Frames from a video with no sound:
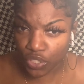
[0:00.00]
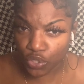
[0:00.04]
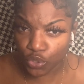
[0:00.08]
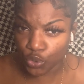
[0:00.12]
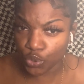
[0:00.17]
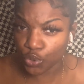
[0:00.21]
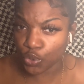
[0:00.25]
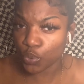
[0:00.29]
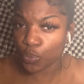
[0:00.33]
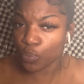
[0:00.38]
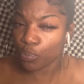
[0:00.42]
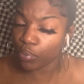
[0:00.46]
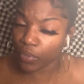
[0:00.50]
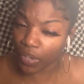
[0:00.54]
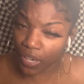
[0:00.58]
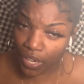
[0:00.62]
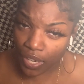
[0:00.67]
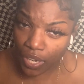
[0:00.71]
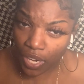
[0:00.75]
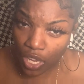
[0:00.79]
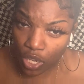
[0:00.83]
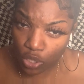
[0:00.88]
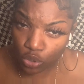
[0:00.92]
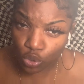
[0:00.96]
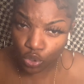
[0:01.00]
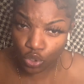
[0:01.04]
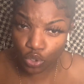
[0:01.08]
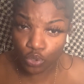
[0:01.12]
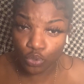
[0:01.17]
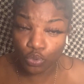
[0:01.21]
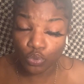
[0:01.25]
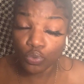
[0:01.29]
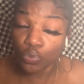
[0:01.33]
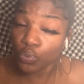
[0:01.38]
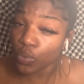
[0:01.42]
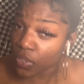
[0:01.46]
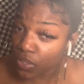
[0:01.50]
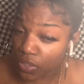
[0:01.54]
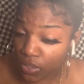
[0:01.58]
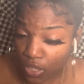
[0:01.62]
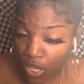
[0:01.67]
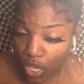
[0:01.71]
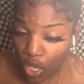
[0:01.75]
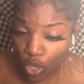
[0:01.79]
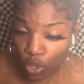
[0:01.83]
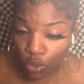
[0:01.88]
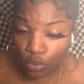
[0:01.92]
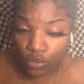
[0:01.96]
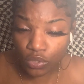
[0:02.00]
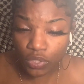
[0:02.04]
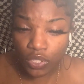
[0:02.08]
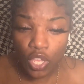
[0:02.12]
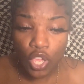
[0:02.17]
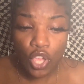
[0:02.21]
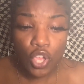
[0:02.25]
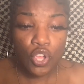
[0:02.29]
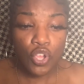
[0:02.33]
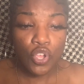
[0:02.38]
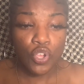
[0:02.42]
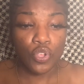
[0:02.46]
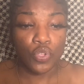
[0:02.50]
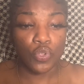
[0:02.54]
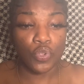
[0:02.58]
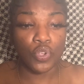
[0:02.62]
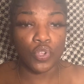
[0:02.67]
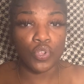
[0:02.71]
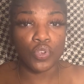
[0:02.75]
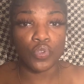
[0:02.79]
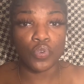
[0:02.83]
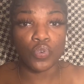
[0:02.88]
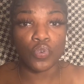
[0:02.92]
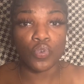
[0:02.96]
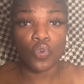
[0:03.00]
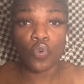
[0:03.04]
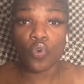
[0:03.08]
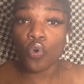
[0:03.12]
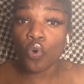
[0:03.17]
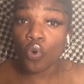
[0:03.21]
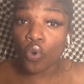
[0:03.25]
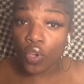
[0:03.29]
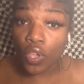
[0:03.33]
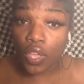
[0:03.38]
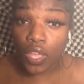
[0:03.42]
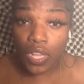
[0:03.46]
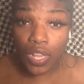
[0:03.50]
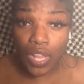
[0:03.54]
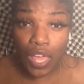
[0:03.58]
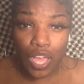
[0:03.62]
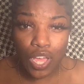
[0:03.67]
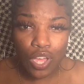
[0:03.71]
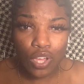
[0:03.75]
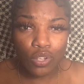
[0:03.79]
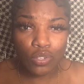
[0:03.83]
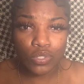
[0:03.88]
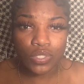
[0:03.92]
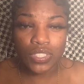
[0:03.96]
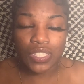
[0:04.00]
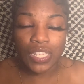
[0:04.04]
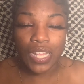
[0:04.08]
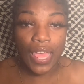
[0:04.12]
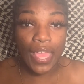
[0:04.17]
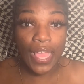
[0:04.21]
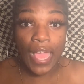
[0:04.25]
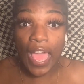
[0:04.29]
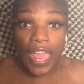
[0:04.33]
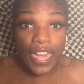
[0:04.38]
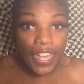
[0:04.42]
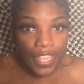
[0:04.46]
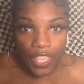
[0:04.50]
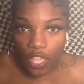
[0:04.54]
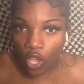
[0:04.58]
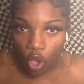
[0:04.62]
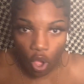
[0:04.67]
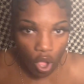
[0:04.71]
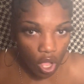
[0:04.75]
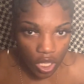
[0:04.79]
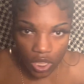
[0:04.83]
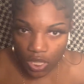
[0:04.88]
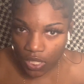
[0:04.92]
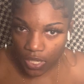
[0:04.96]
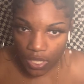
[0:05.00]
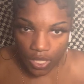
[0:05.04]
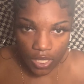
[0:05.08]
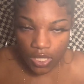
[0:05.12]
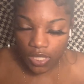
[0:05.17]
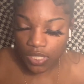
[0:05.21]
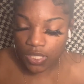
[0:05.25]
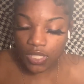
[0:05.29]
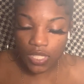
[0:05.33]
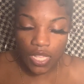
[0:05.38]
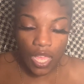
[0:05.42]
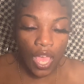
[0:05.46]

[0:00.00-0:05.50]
you could do braid outs, you could do twist outs, you could do coil outs. Like I did all of these.